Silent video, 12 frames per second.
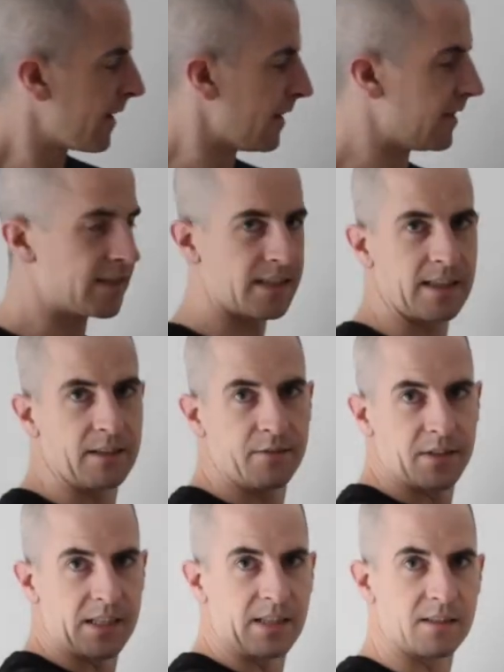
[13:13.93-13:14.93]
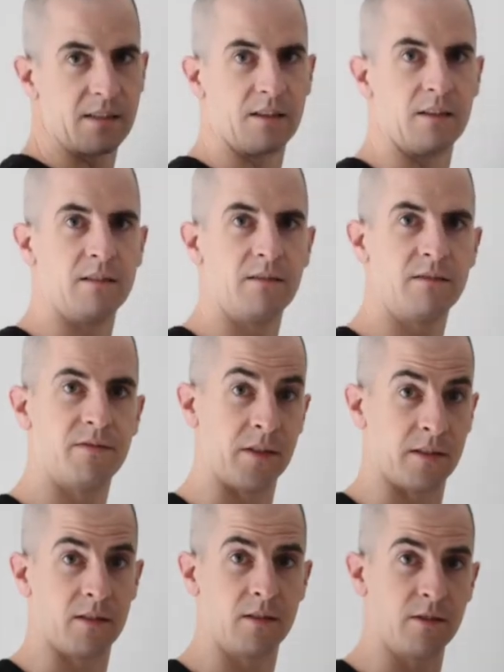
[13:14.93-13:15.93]
And this guy obviously has a lot
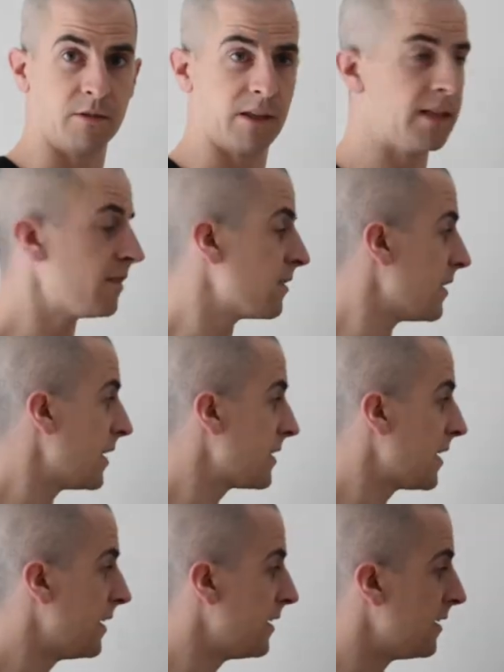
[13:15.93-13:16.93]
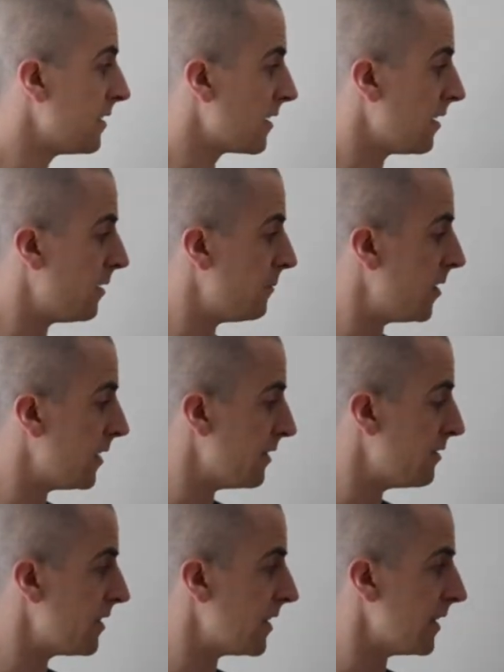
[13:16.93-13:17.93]
further to go, right? So that tendon is a lot more
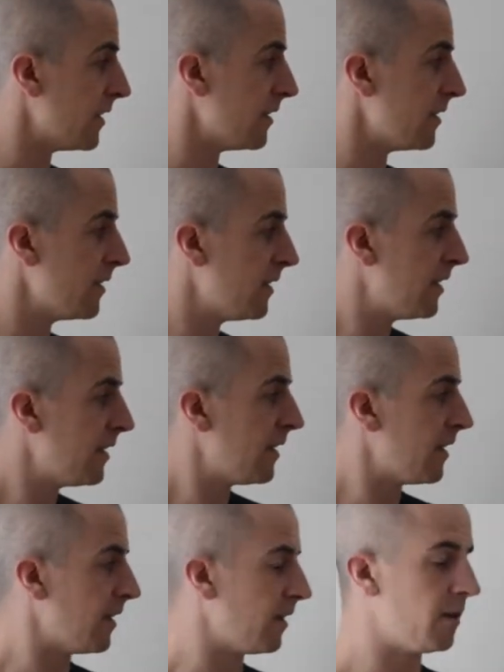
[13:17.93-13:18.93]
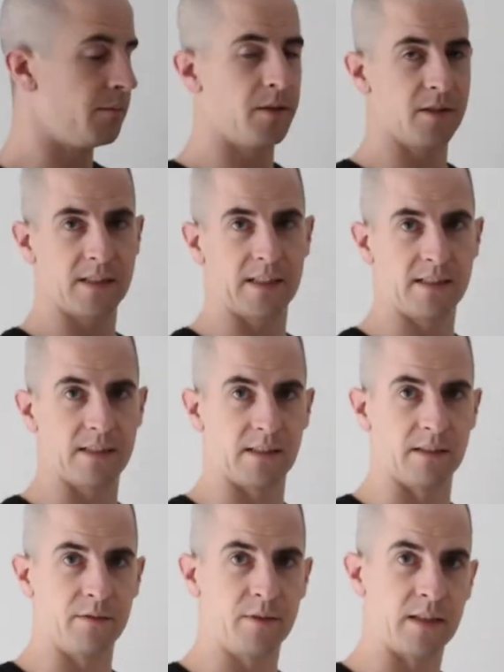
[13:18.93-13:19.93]
irritated, a lot more
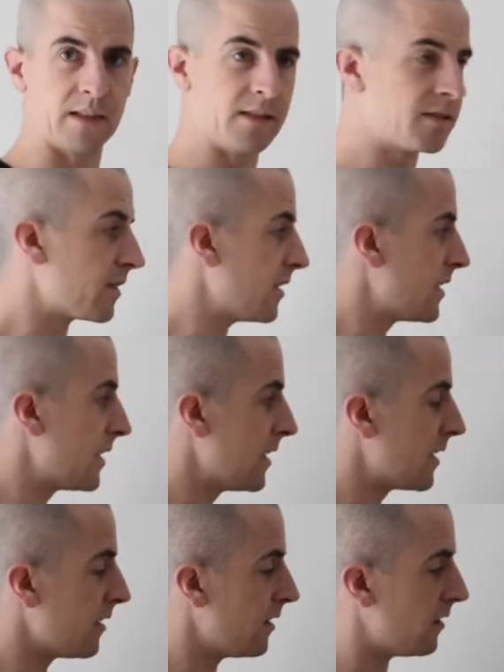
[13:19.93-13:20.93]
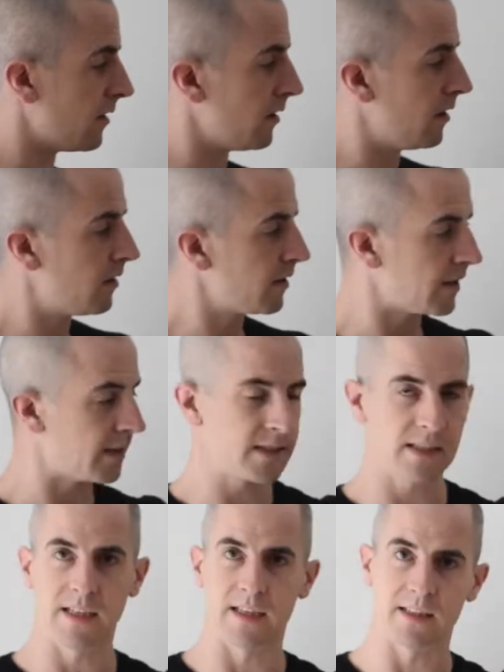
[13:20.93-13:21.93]
sensitive, and it's going to take a lot longer
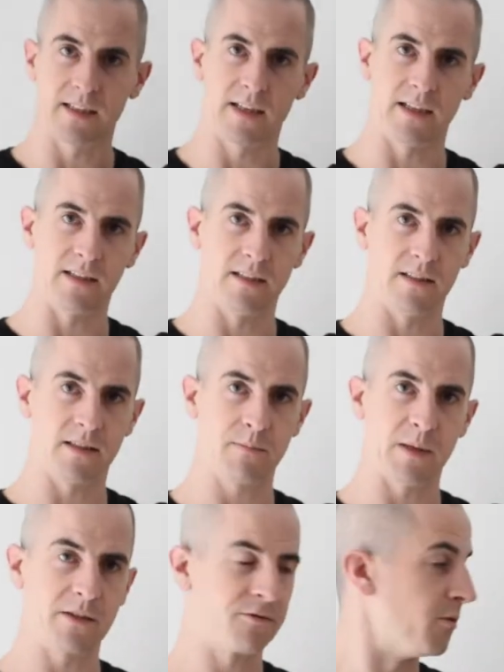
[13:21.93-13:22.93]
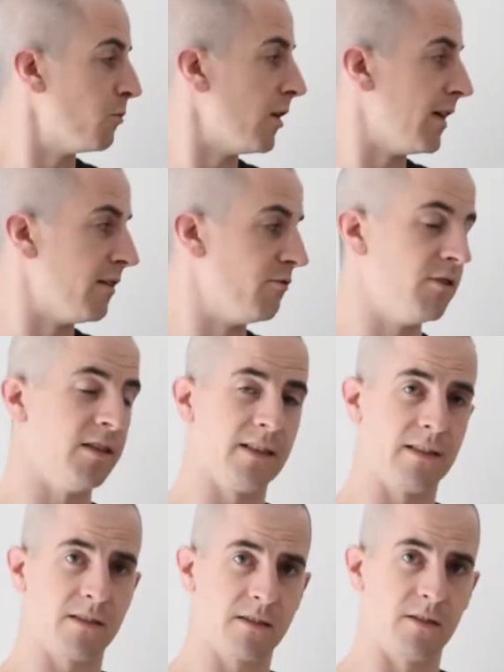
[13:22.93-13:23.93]
to get to that end of the spectrum where the
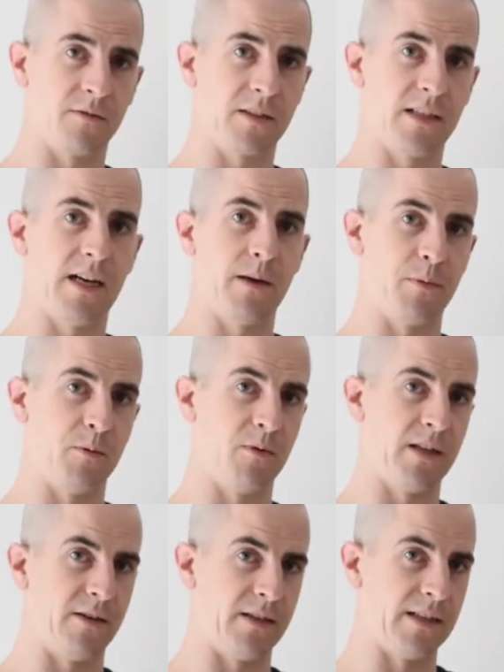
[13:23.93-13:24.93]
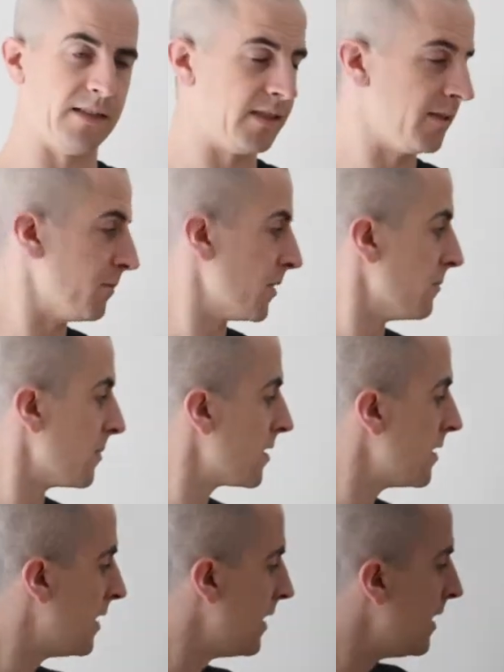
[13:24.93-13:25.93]
running and stuff can happen without any symptoms.